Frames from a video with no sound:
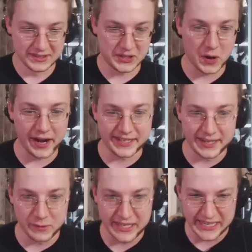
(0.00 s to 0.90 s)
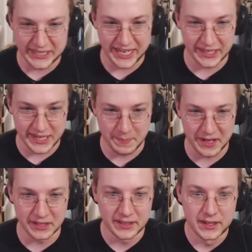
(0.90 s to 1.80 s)
Uh, so I just need to settle
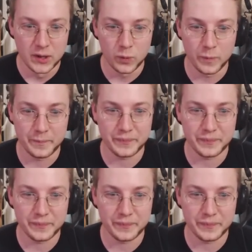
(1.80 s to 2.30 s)
your bill. All of